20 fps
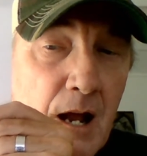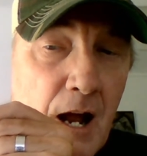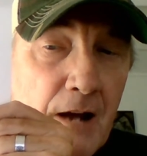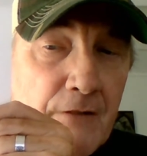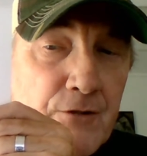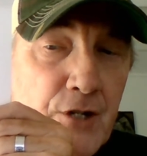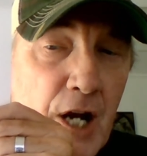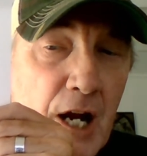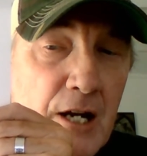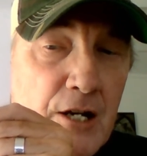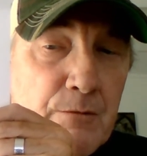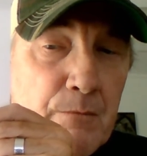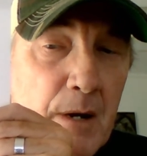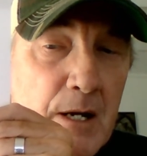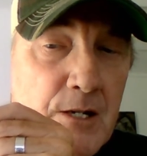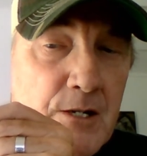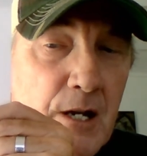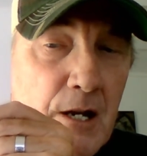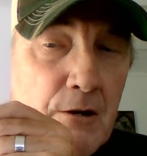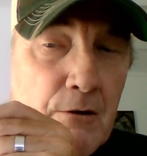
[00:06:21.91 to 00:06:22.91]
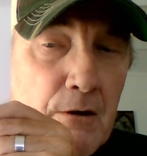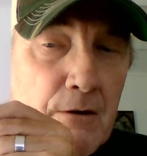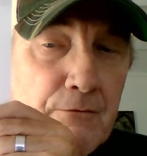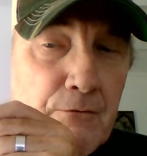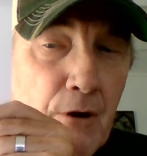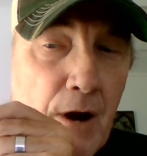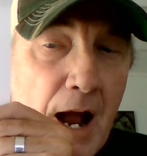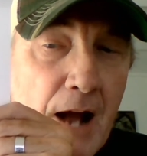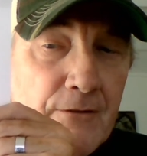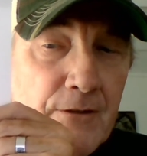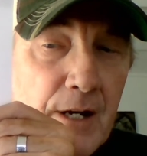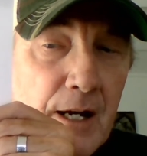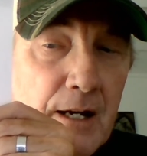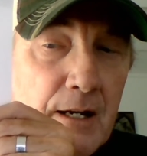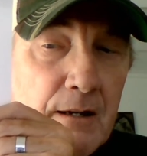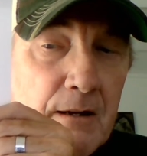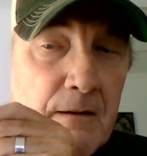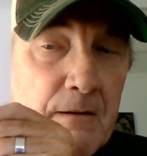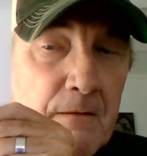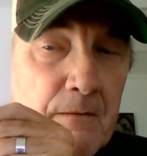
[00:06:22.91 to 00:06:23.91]
I've changed my center of
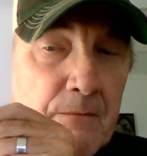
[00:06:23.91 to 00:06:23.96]
gravity.